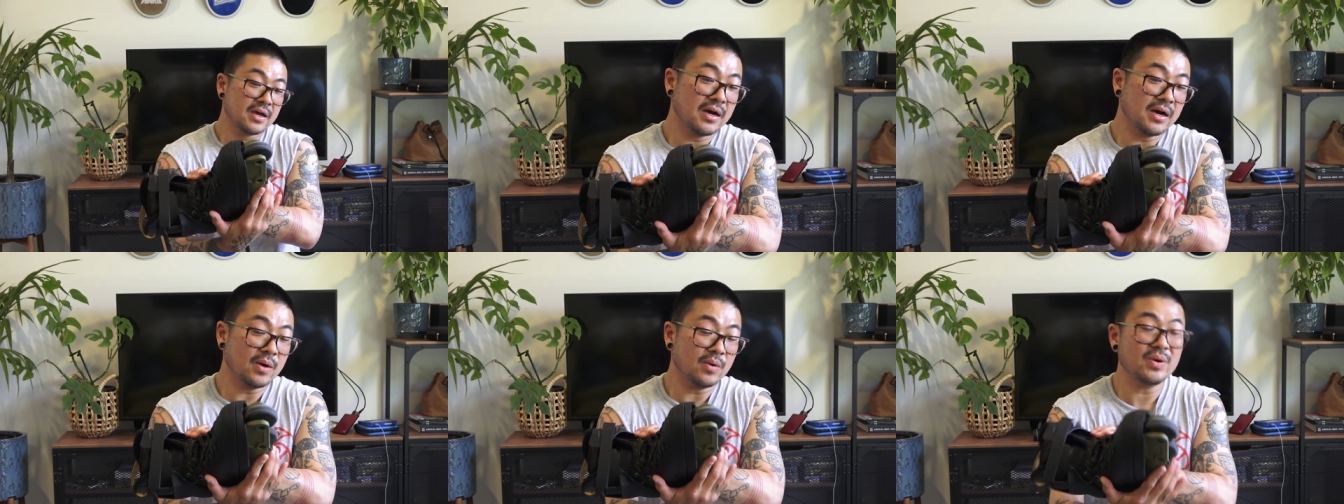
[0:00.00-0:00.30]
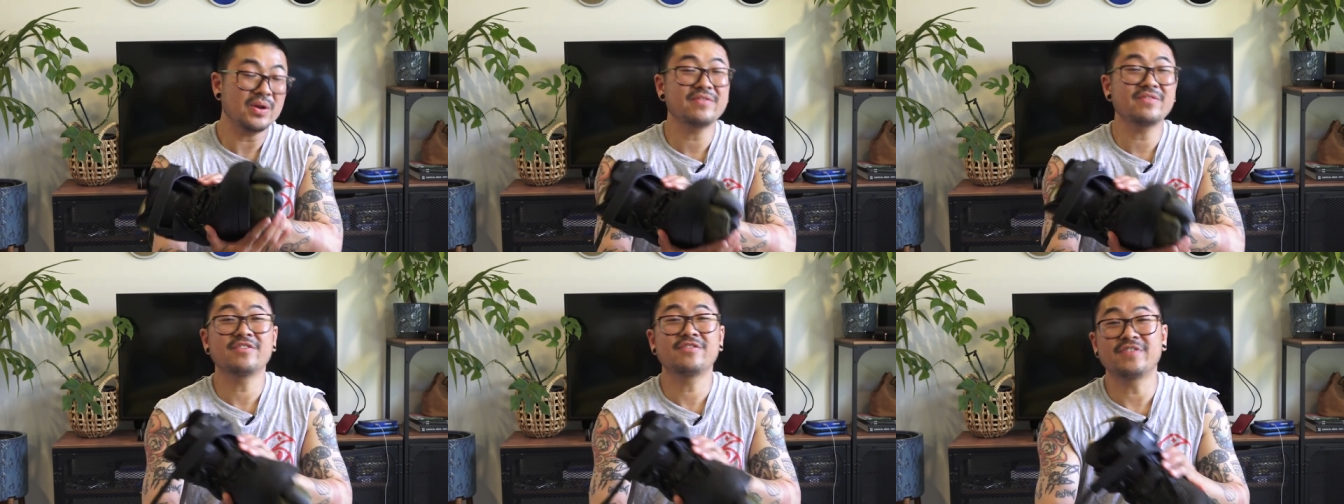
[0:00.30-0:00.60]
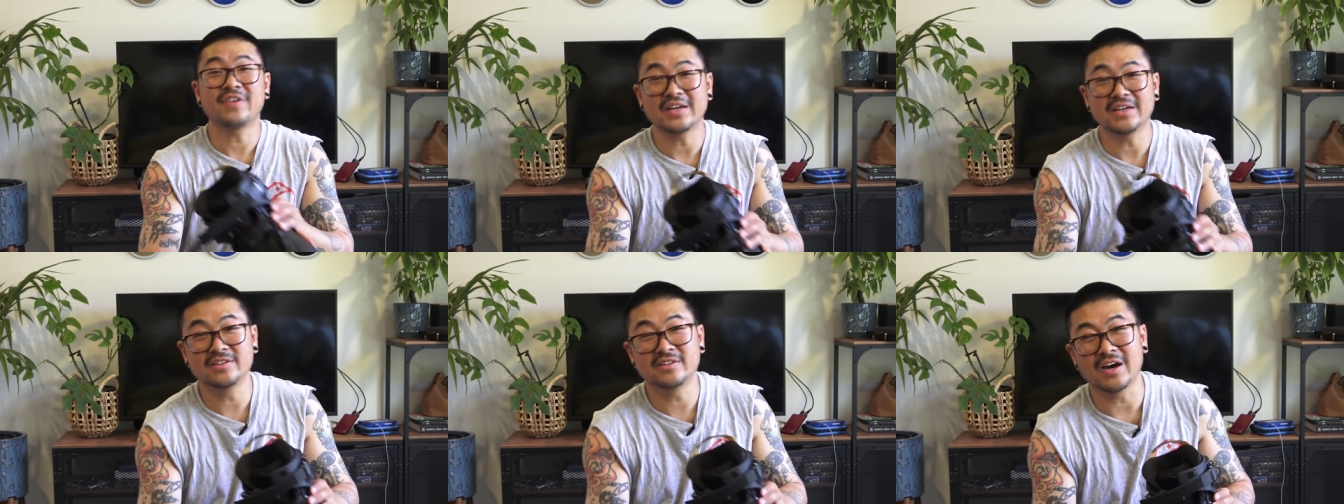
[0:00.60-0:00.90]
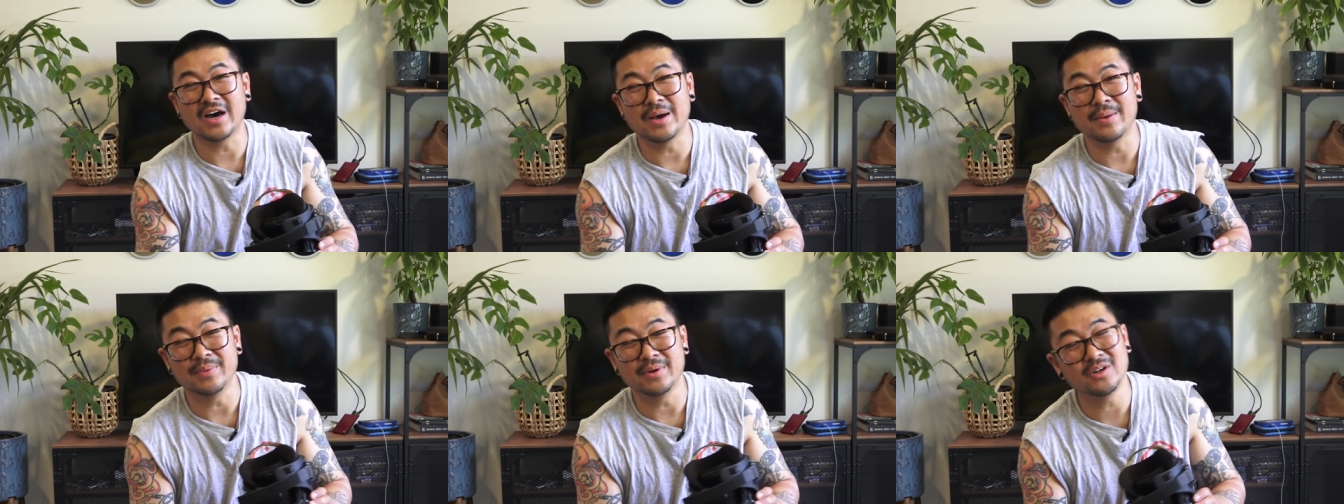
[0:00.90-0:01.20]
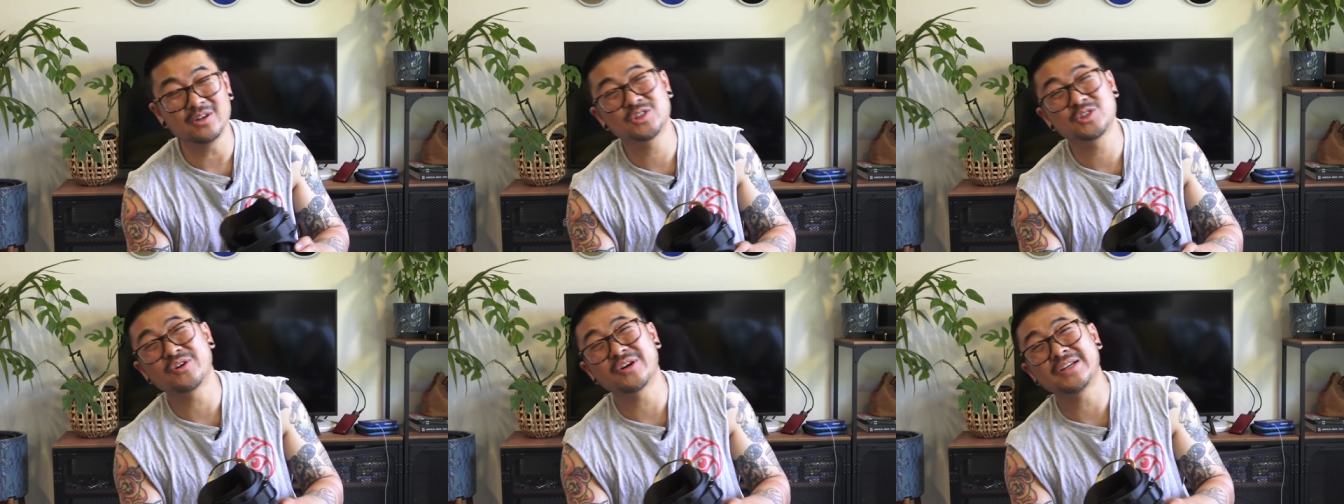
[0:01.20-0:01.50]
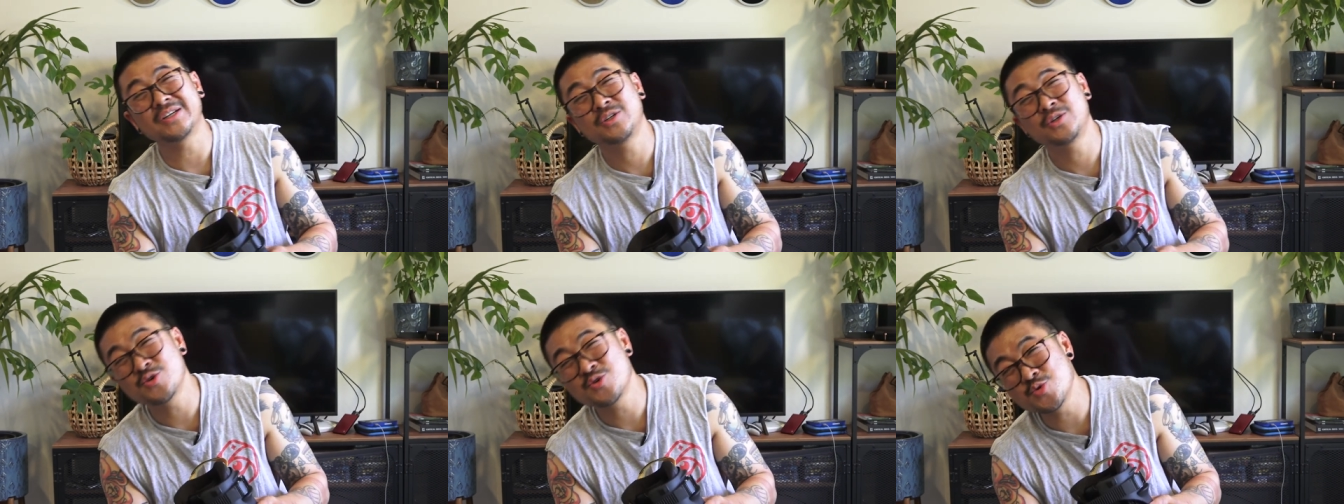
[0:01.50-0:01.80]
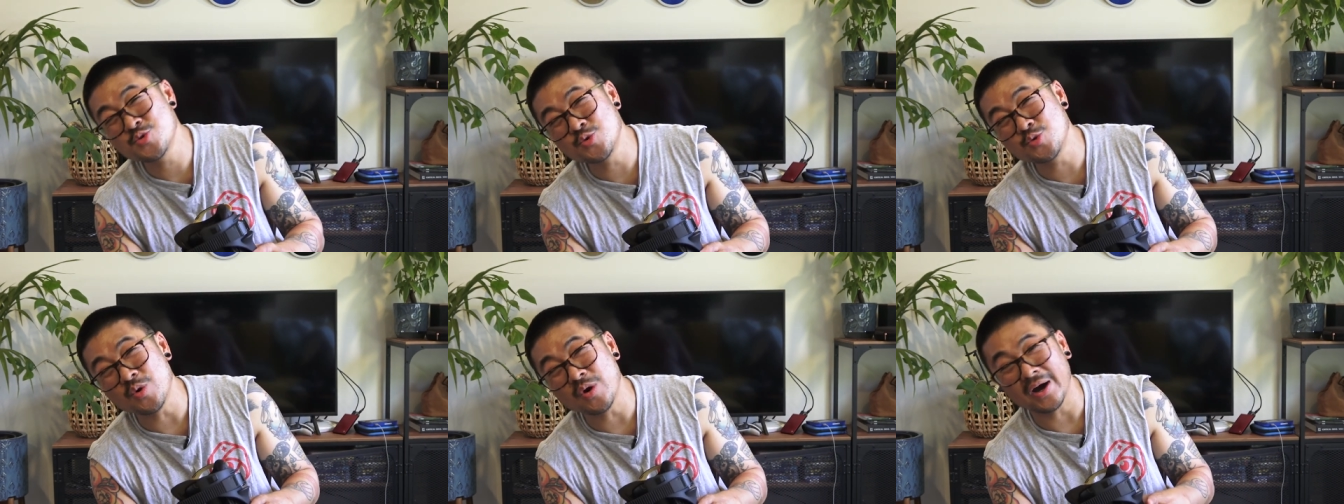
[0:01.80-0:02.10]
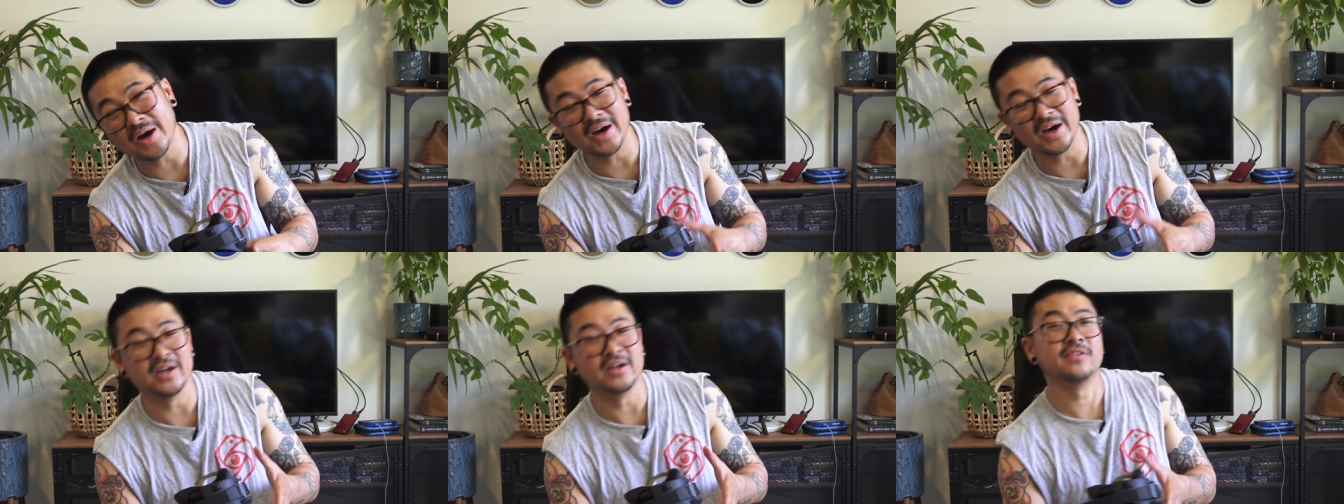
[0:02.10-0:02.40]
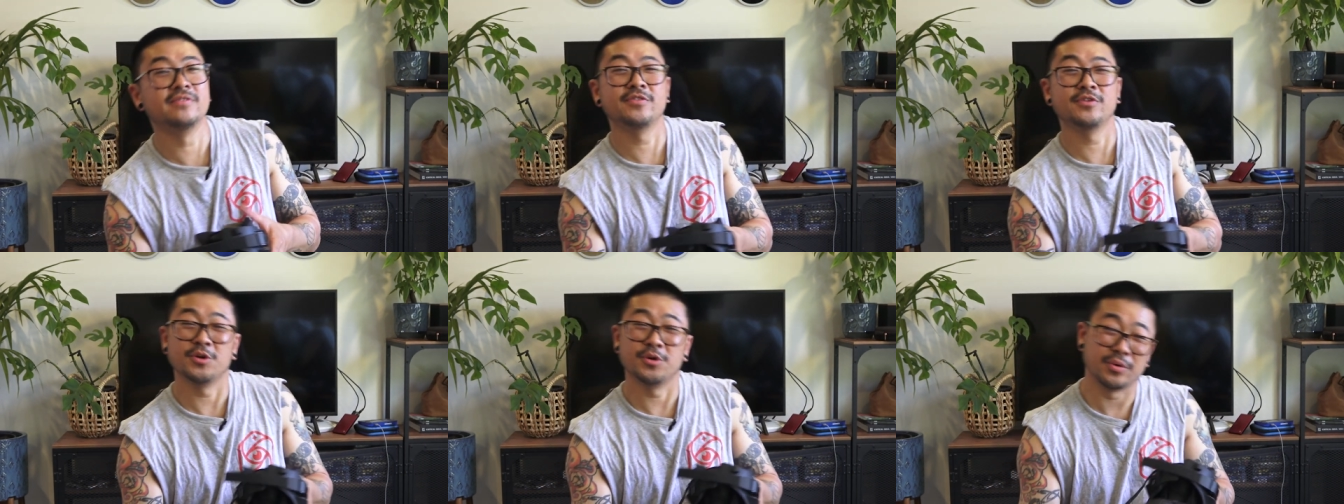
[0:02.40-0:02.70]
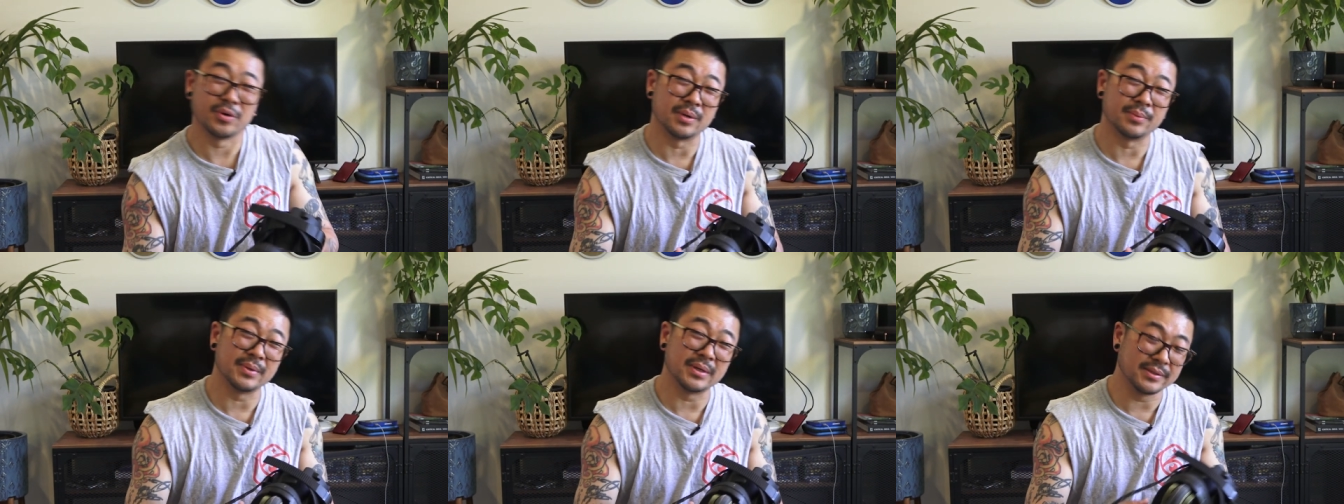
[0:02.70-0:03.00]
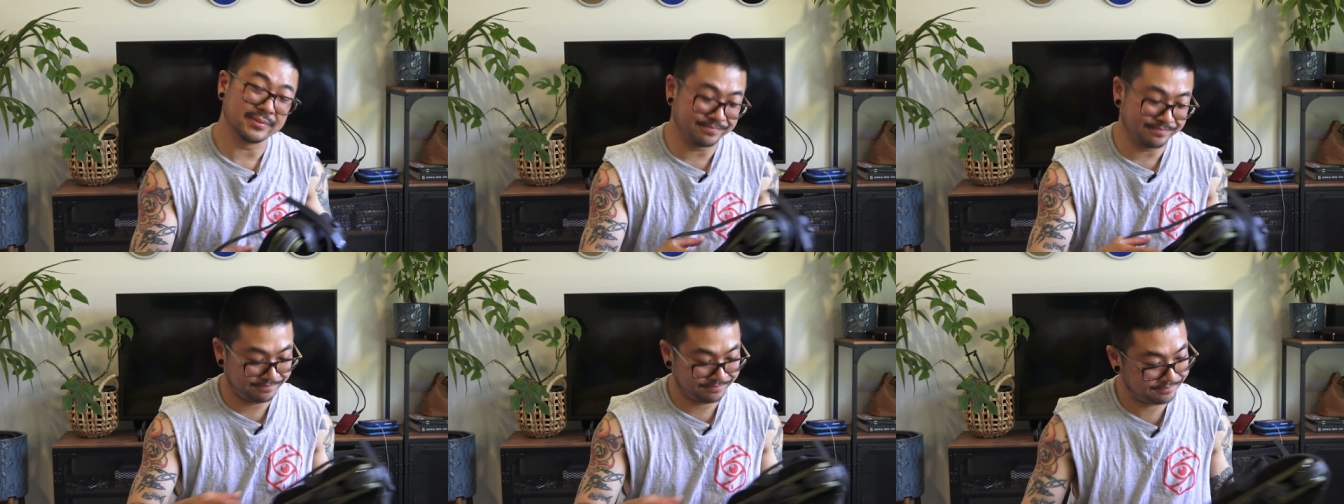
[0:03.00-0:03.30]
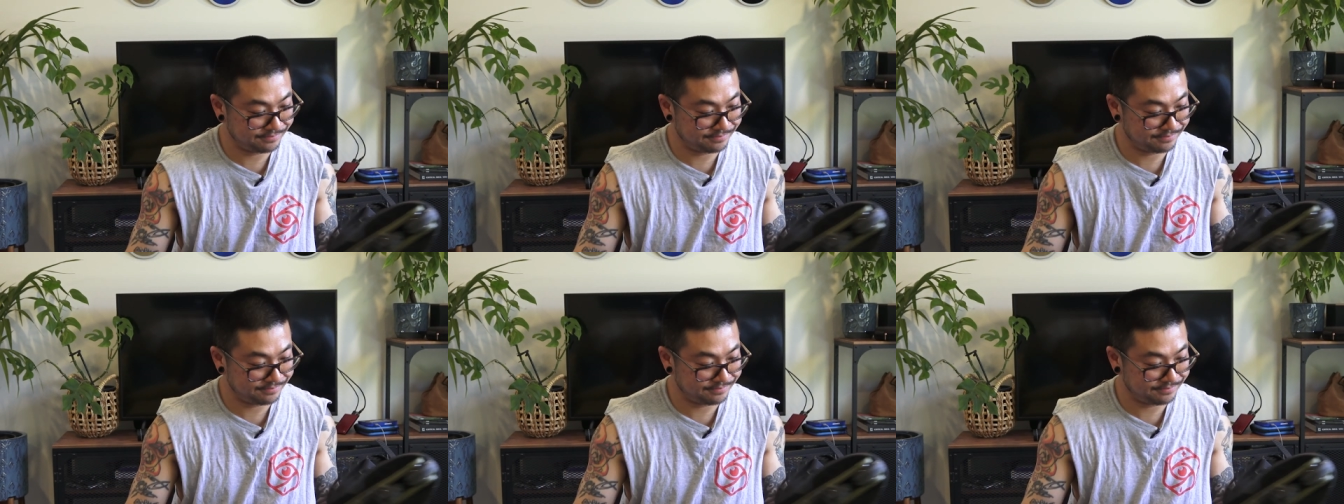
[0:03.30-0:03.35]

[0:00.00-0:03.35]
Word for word: I want to have a fun time and not try too hard, if you know what I mean.